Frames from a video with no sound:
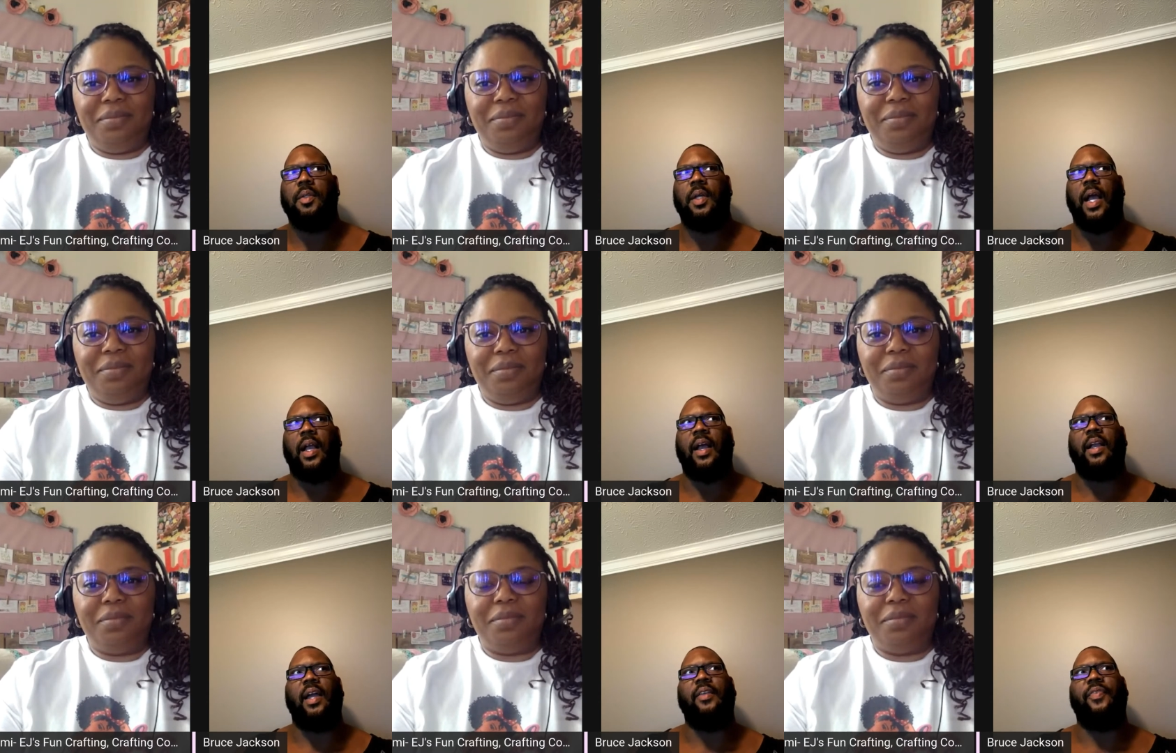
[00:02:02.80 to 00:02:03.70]
Speaker 1: I, I mm-hmm.
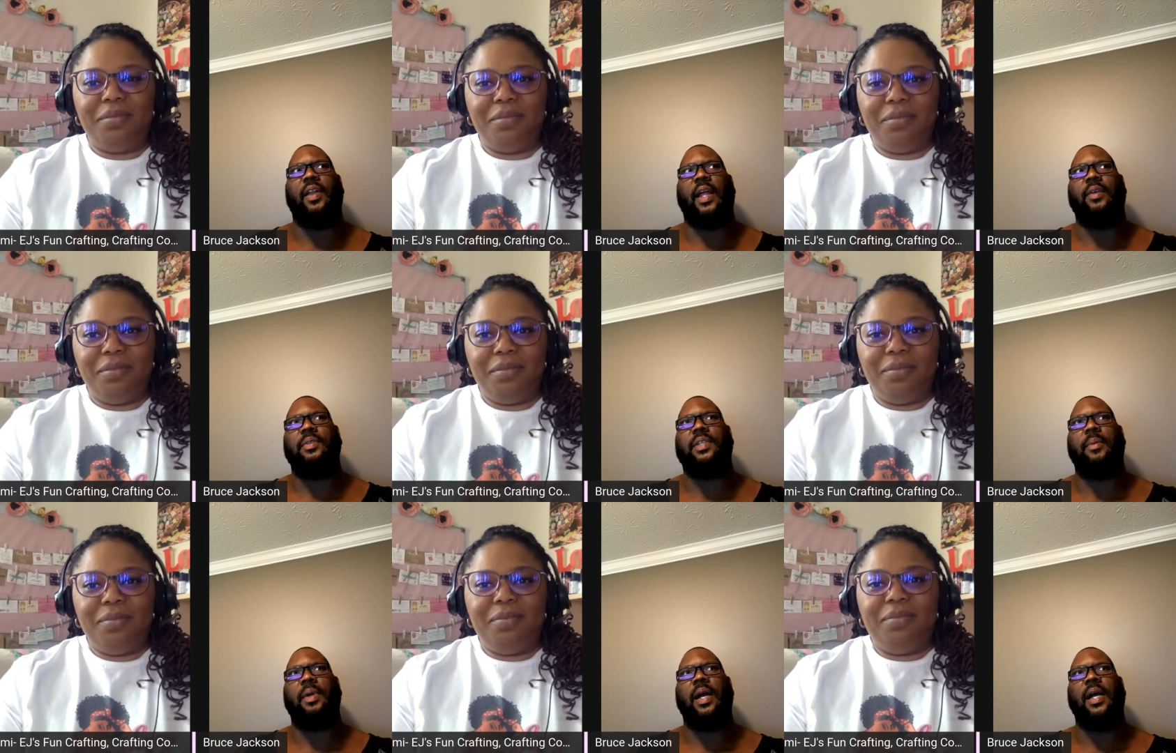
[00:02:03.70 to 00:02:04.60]
kind of feel like it was
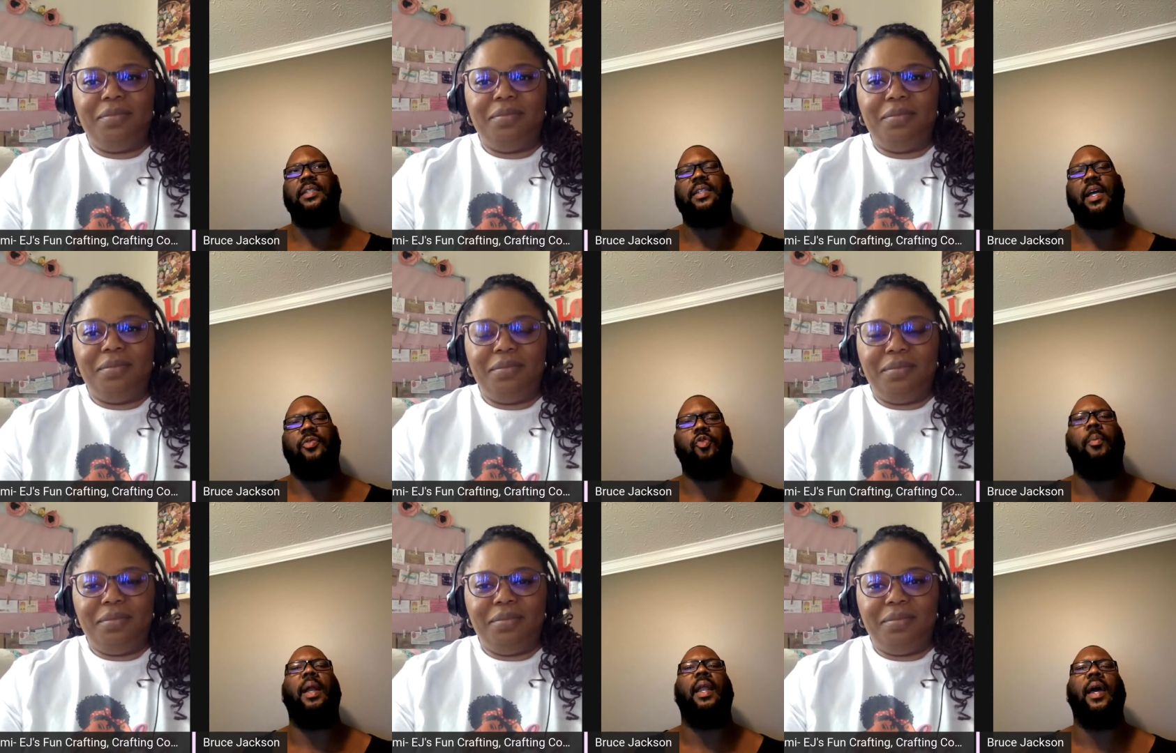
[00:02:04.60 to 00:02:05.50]
something God just kind of threw in
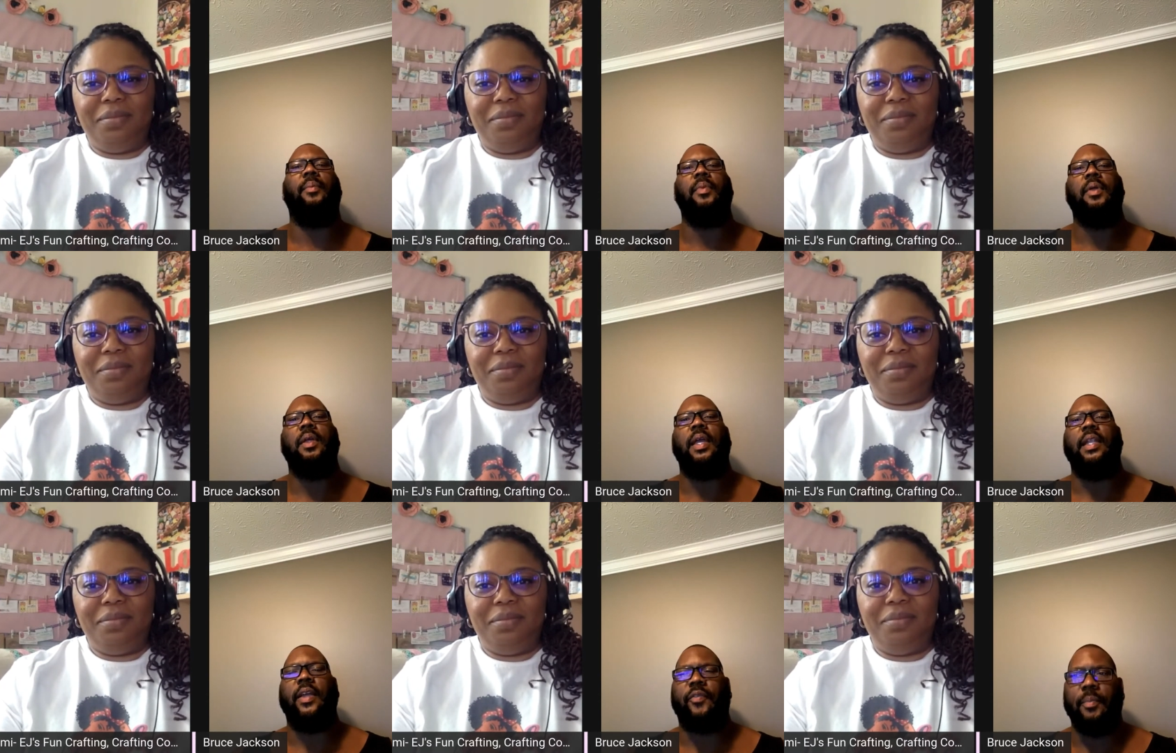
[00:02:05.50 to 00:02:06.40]
my lap, and
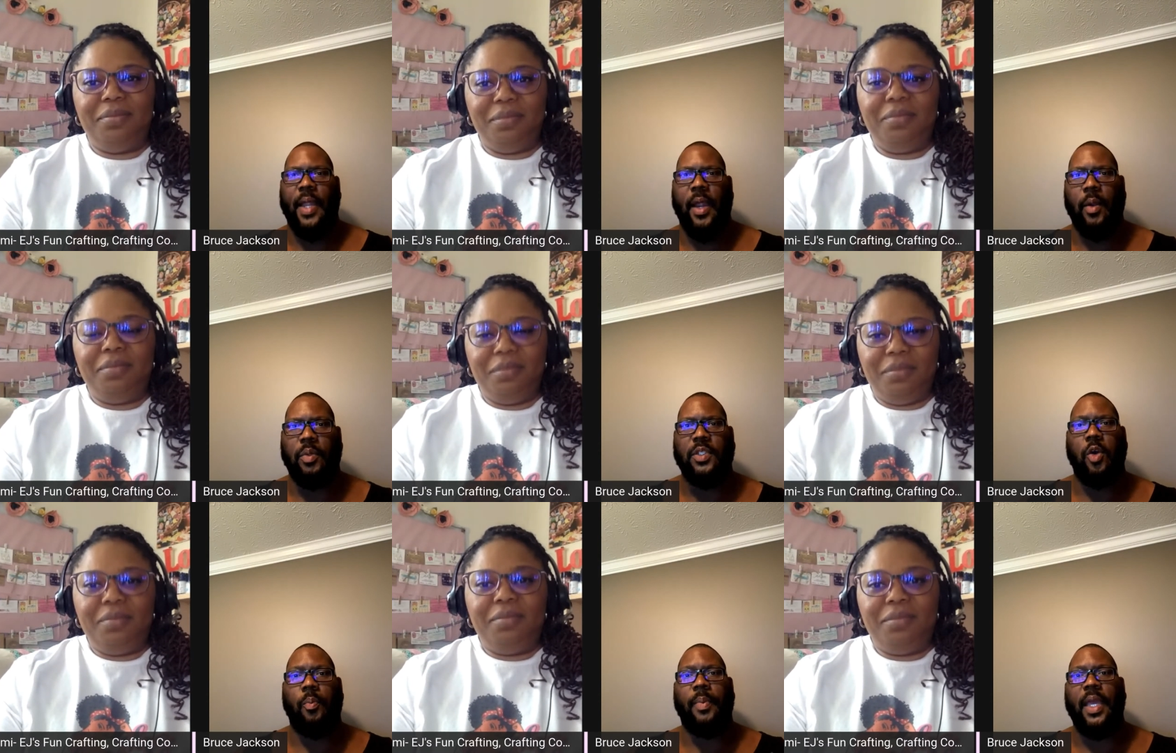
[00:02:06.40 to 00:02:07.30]
then from there it was
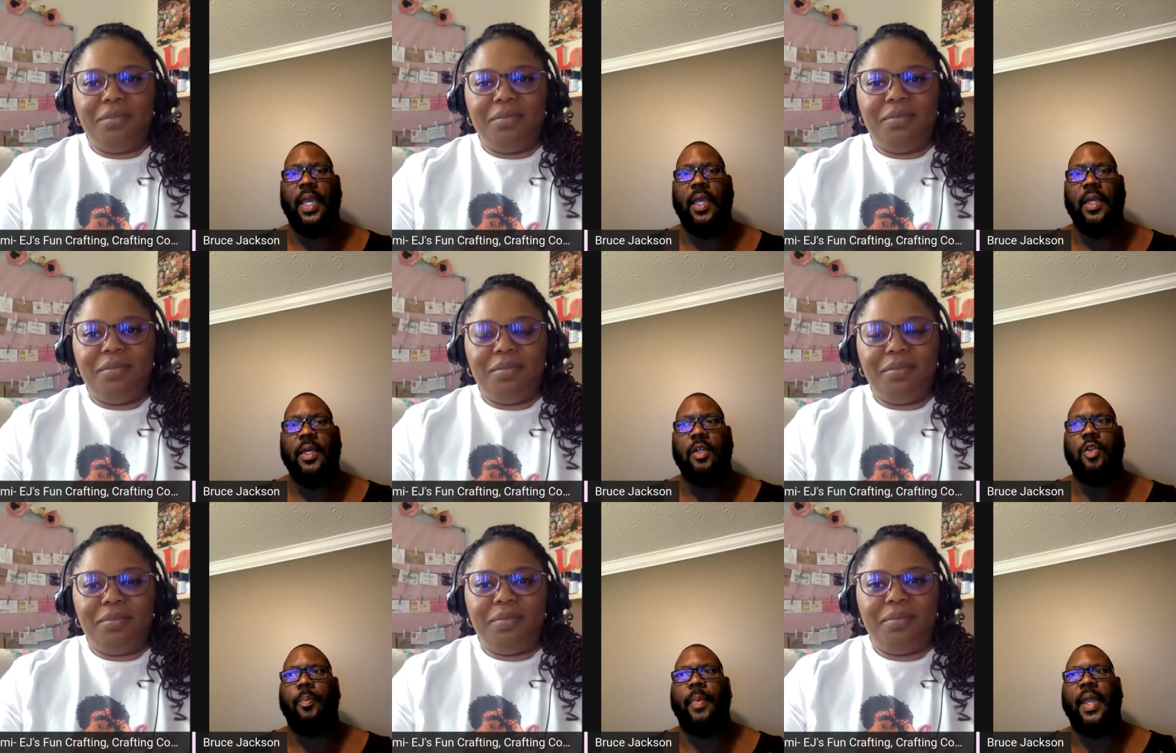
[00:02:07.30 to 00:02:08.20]
on me to
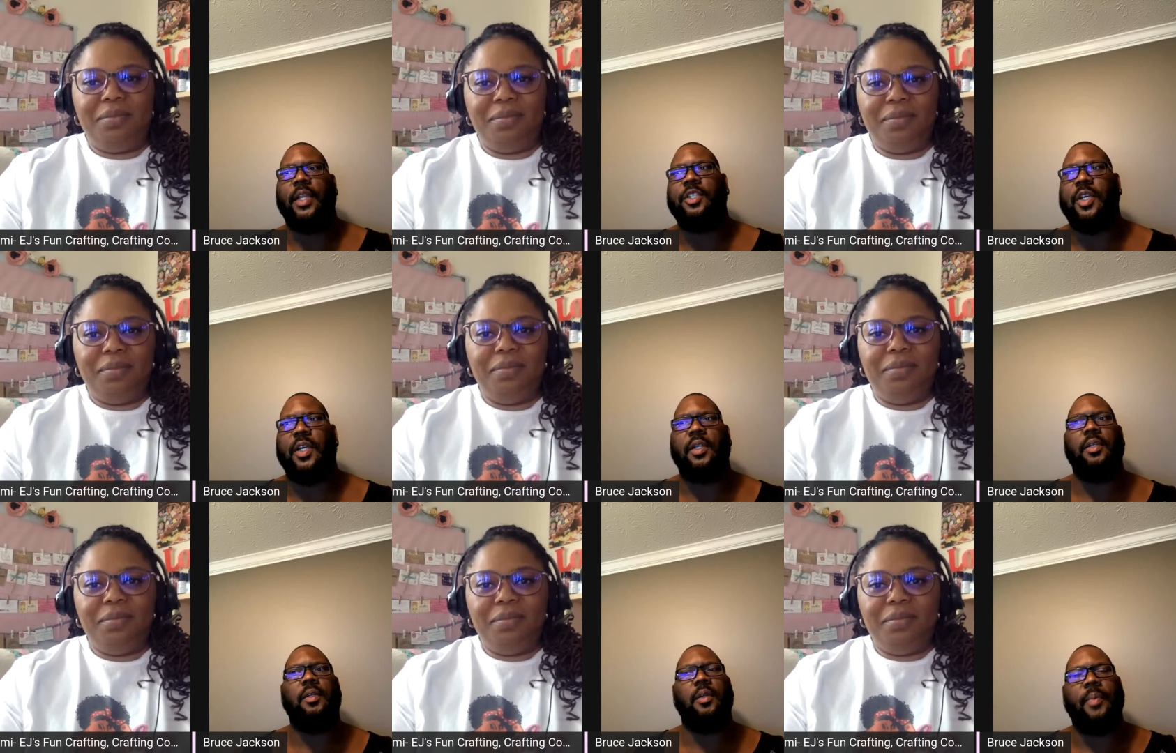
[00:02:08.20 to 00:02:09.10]
manage it
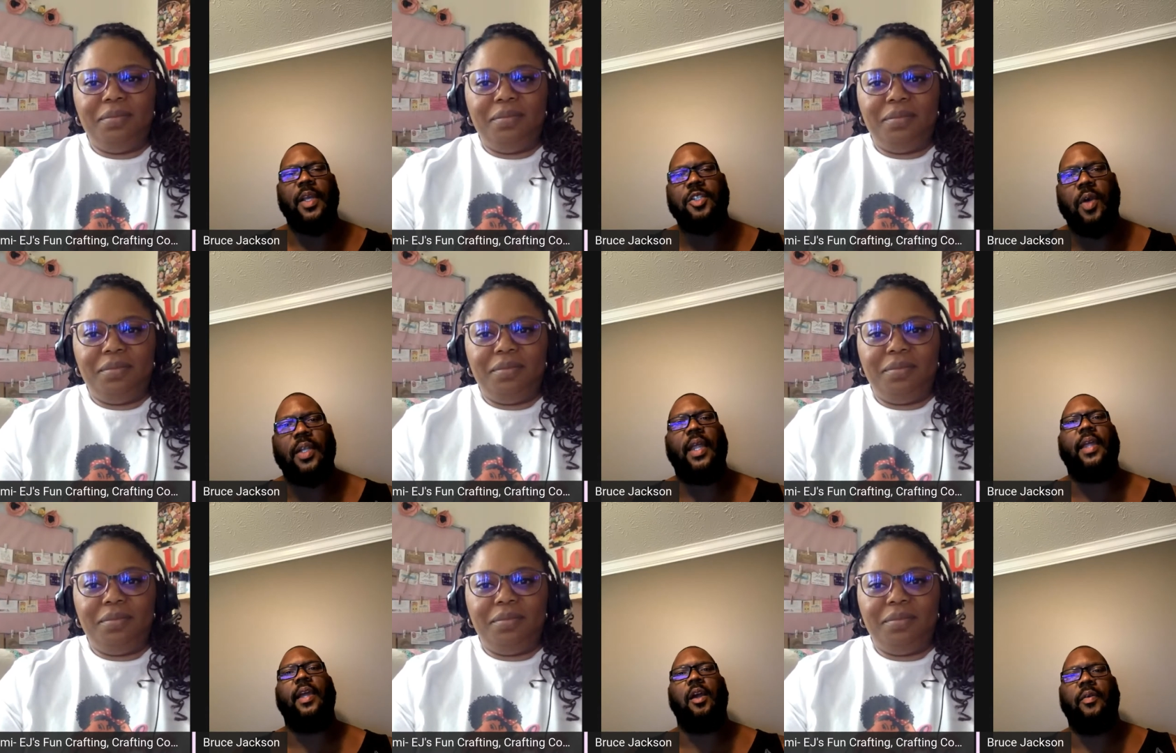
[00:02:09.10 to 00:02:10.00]
and make sure I take
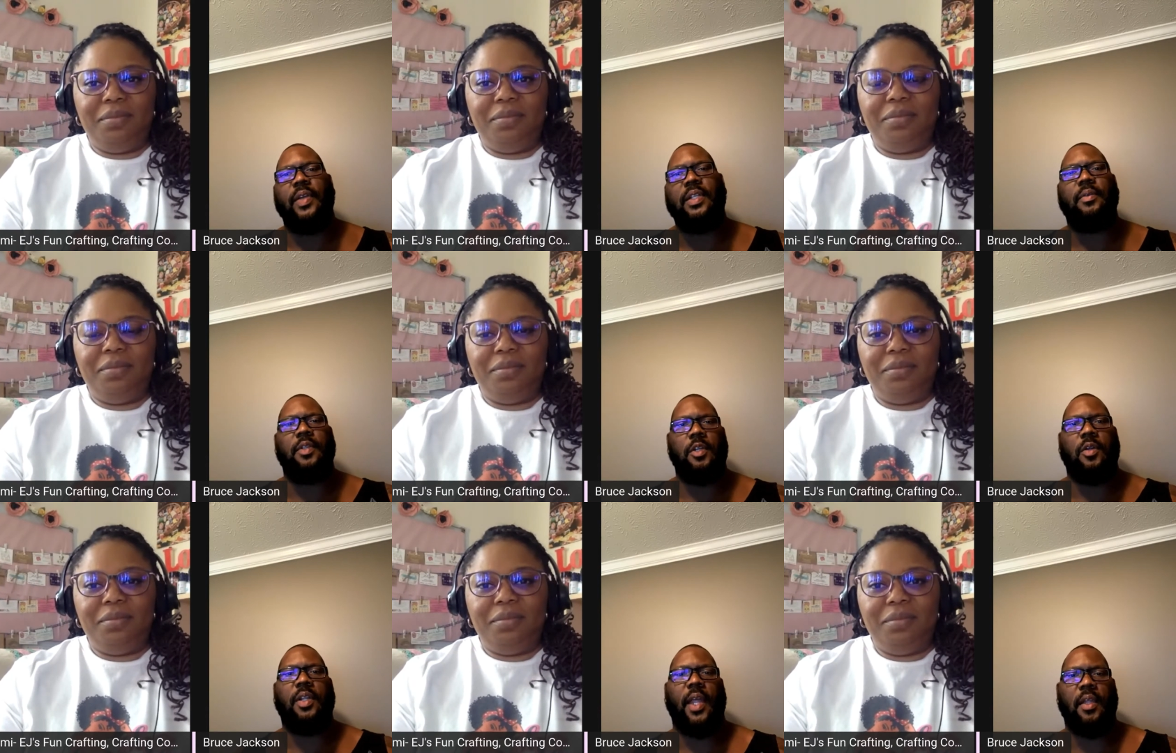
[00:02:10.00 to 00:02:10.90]
care of it and you know
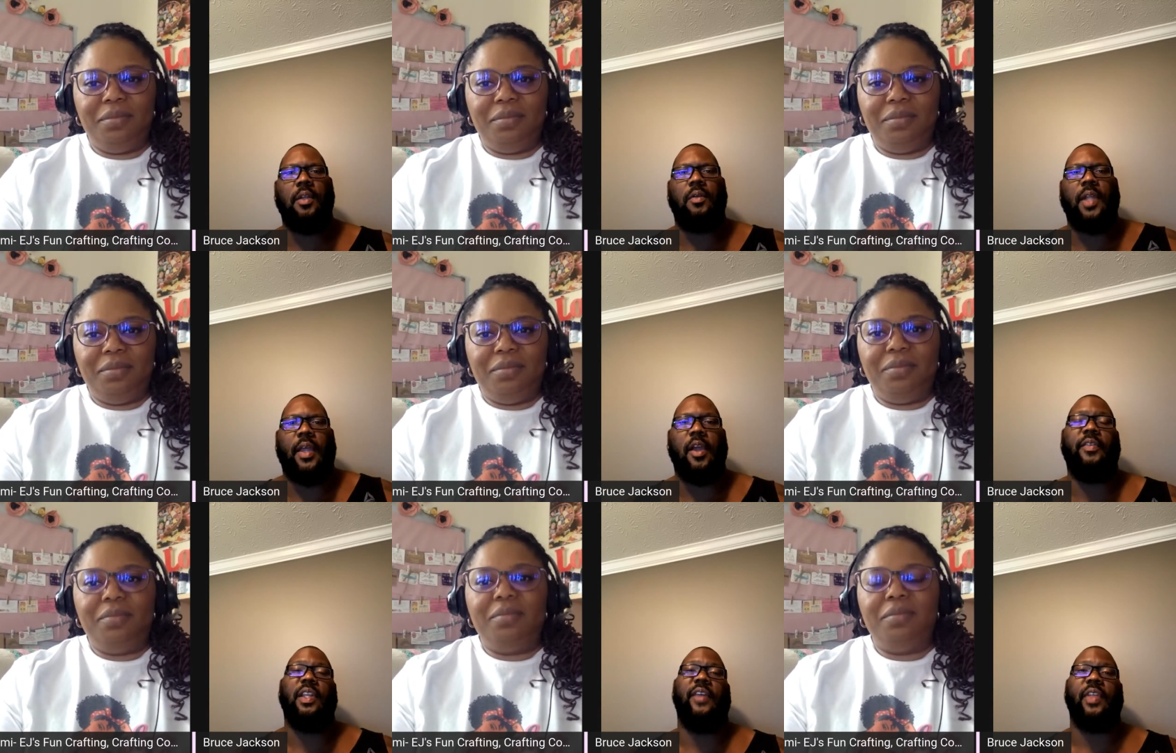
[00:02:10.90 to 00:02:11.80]
take you know take care of the
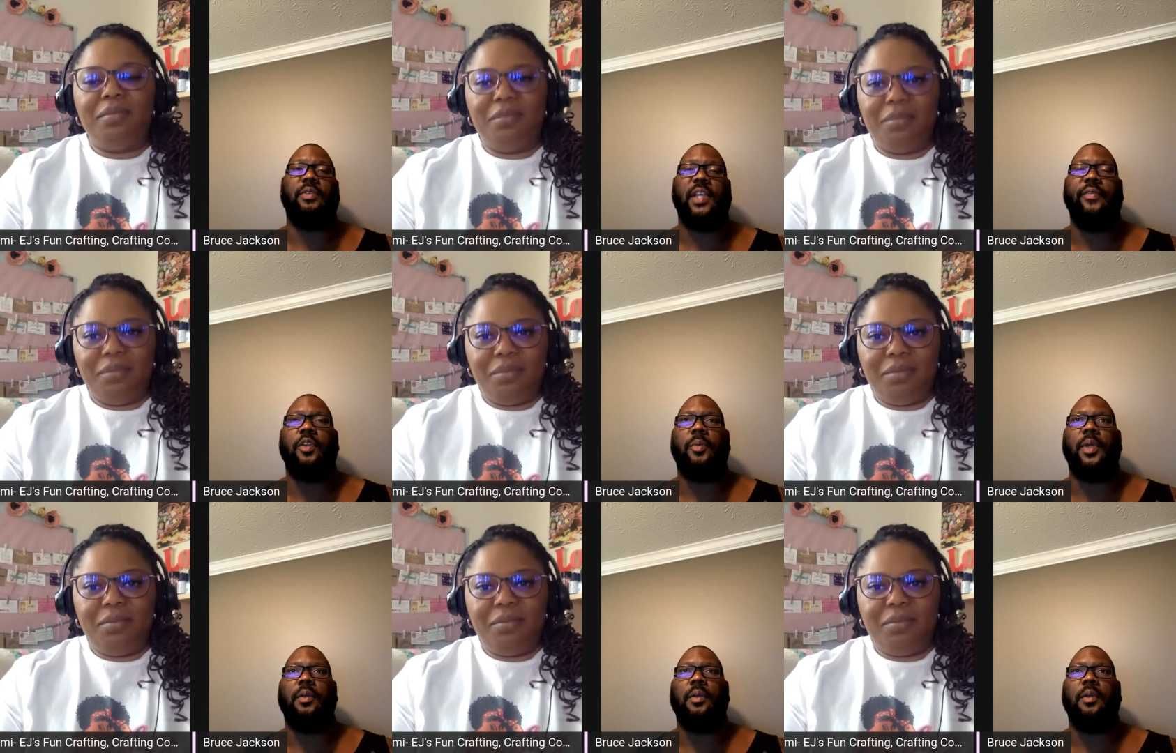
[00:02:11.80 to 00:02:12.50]
gift that was given to me.